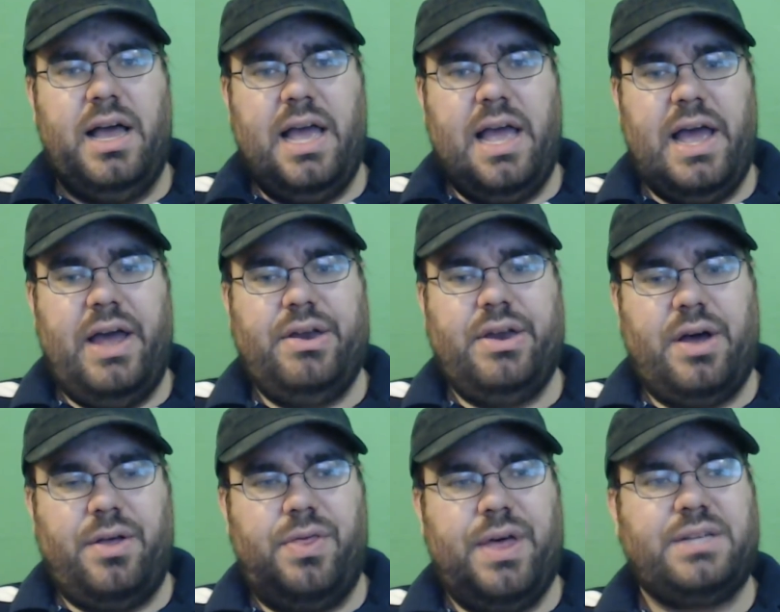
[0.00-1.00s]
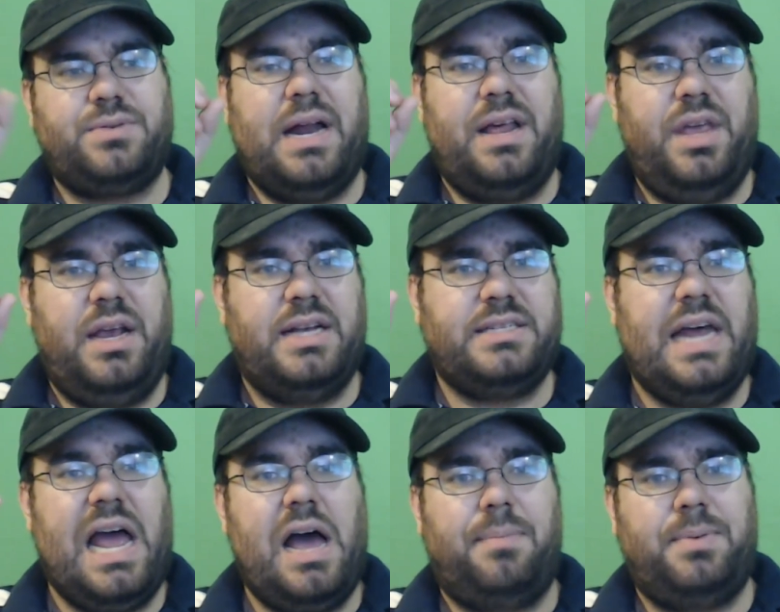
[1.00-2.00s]
and that's what I think has
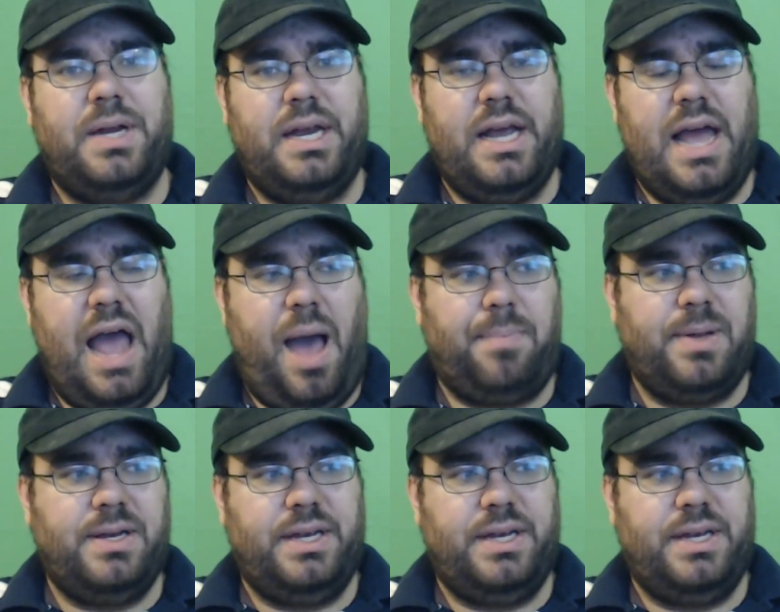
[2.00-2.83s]
happened